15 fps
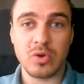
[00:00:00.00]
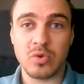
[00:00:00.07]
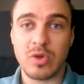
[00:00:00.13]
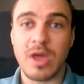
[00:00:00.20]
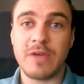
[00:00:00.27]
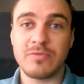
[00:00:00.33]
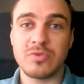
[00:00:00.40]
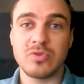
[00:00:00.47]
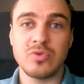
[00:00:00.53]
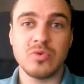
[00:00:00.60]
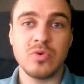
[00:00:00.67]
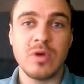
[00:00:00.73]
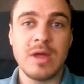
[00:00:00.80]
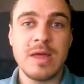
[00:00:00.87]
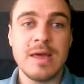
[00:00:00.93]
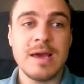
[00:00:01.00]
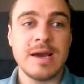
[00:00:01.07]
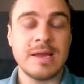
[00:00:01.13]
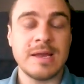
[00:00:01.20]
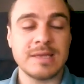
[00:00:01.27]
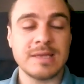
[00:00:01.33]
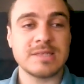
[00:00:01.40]
have to do
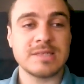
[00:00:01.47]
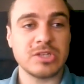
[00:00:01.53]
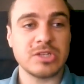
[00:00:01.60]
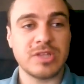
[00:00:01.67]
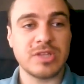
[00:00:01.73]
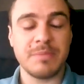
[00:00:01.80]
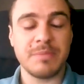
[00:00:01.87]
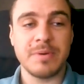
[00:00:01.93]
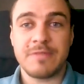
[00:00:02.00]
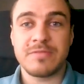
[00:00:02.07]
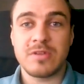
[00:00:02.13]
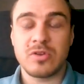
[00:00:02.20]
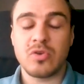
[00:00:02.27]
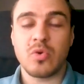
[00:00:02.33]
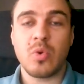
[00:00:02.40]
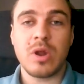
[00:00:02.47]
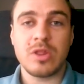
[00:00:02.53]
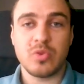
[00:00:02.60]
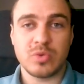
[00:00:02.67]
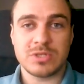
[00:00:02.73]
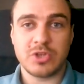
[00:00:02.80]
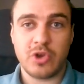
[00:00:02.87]
an extra step after your
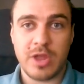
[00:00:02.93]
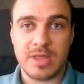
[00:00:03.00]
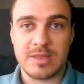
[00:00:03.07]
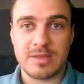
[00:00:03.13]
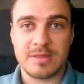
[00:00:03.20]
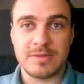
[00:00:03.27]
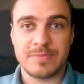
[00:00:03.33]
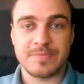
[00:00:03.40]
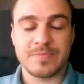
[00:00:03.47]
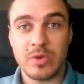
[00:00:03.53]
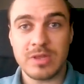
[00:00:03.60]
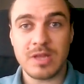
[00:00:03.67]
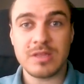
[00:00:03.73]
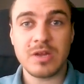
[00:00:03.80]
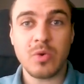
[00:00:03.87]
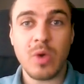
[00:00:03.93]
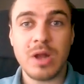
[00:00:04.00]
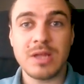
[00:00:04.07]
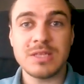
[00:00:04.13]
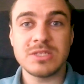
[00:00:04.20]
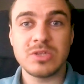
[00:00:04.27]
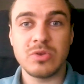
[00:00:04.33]
wallet was created. With other
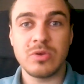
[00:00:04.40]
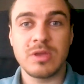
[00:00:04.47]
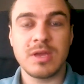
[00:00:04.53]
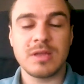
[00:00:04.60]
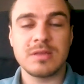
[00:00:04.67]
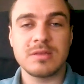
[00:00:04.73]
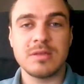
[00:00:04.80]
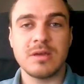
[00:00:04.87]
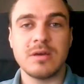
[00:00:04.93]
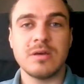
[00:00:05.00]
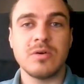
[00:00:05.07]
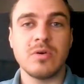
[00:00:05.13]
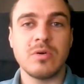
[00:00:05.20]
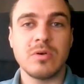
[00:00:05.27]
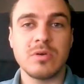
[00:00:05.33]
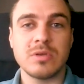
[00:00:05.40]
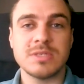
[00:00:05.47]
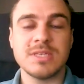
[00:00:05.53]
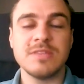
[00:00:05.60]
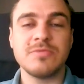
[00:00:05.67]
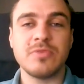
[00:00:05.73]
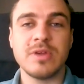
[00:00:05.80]
wallets you get the
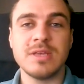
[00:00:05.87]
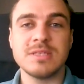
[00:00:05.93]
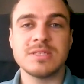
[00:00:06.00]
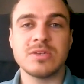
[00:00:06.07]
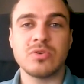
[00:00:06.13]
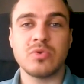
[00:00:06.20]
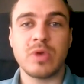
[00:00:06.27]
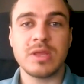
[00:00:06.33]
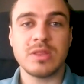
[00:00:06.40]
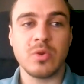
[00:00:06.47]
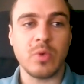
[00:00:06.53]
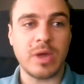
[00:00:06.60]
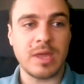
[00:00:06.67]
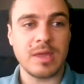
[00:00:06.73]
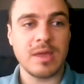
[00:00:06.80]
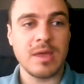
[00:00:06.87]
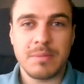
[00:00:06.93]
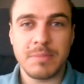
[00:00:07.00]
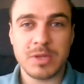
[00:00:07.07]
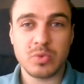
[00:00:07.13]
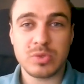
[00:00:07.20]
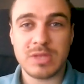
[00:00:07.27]
seed phrase right away,
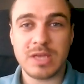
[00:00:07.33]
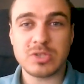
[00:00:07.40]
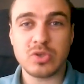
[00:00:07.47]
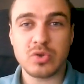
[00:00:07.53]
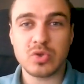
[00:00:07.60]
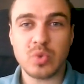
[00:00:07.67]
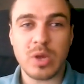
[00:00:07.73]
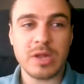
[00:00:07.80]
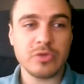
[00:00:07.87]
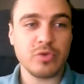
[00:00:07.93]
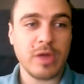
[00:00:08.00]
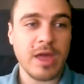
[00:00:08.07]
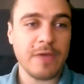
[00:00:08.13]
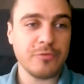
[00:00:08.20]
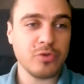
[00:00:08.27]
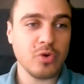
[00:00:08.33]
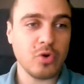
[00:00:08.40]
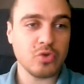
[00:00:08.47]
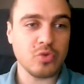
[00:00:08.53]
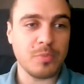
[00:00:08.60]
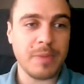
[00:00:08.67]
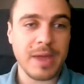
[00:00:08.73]
but with Exodus wallet you have to
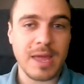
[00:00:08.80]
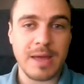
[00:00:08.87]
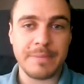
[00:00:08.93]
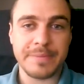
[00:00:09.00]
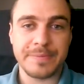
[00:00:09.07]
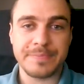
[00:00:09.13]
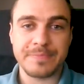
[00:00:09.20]
go to backup.